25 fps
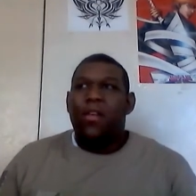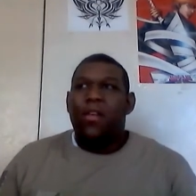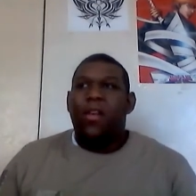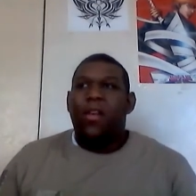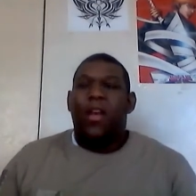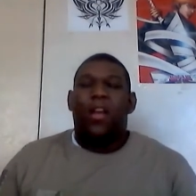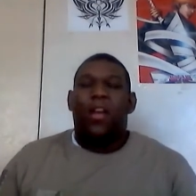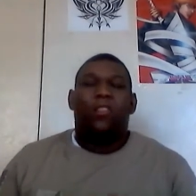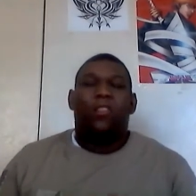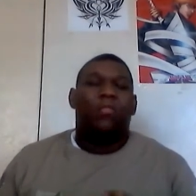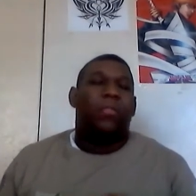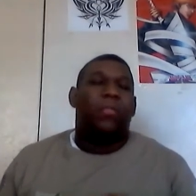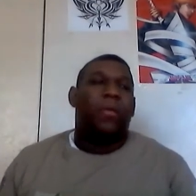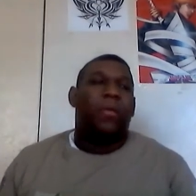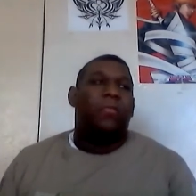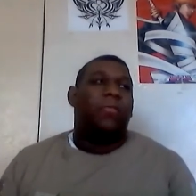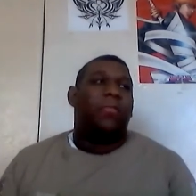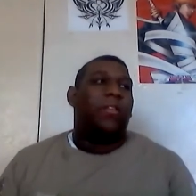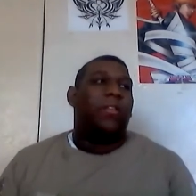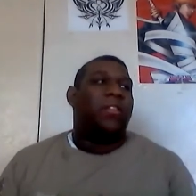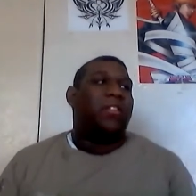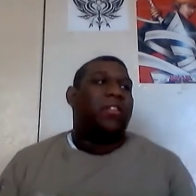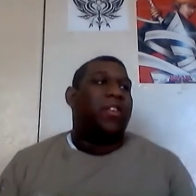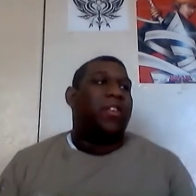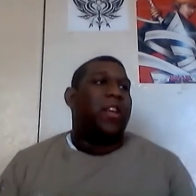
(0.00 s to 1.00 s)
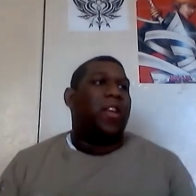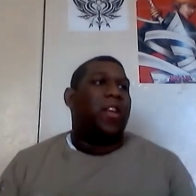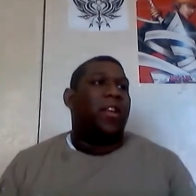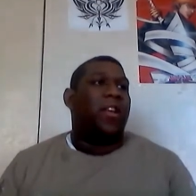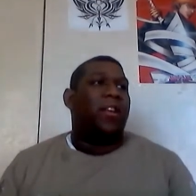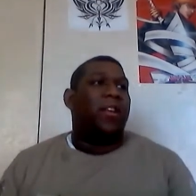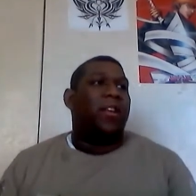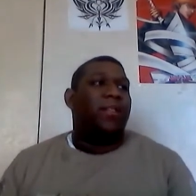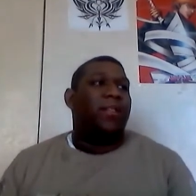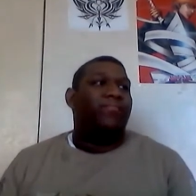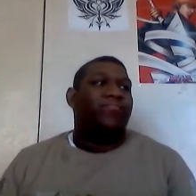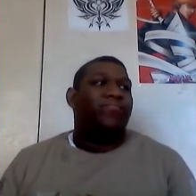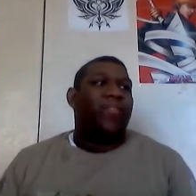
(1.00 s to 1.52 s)
and for people to see
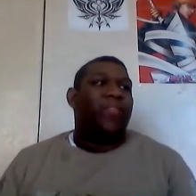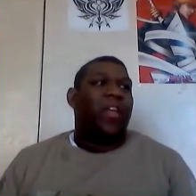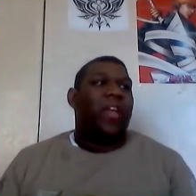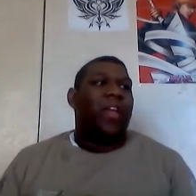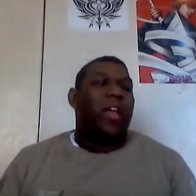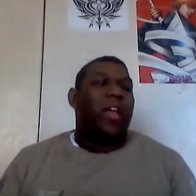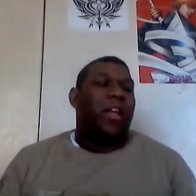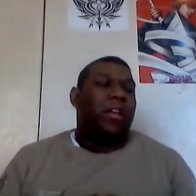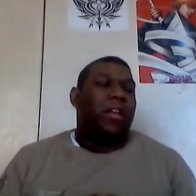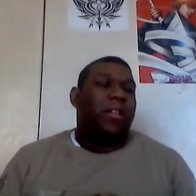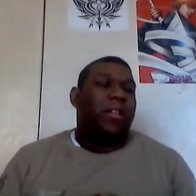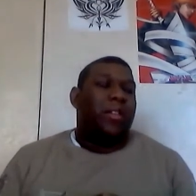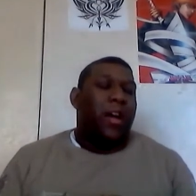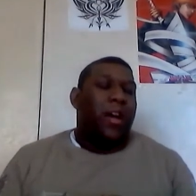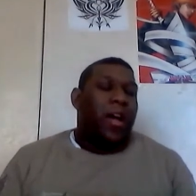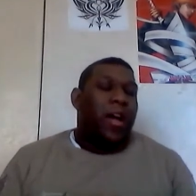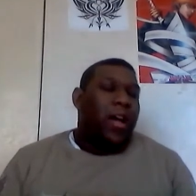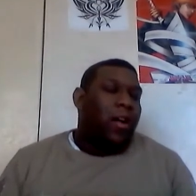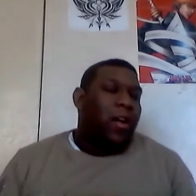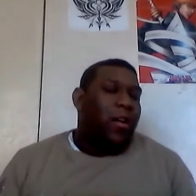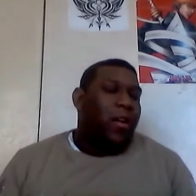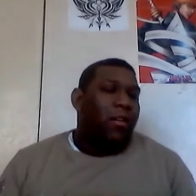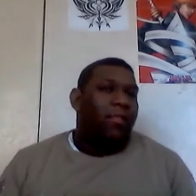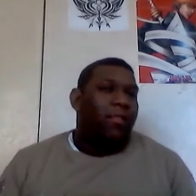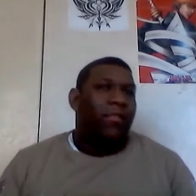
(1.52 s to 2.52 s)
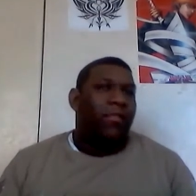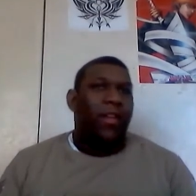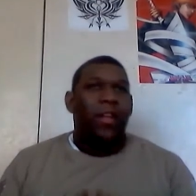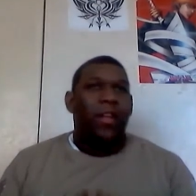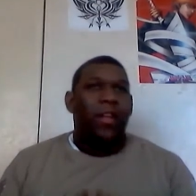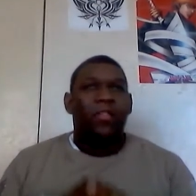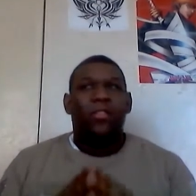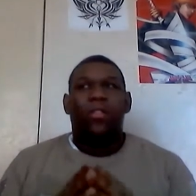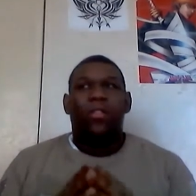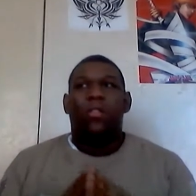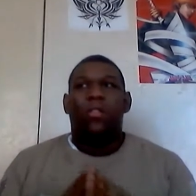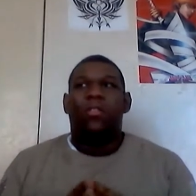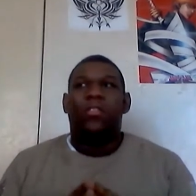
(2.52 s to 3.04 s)
it and die-hard
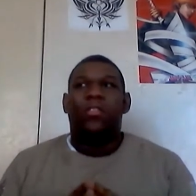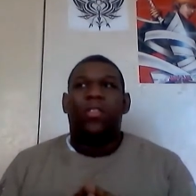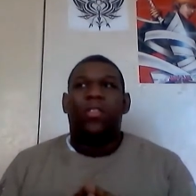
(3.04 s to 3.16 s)
fans to go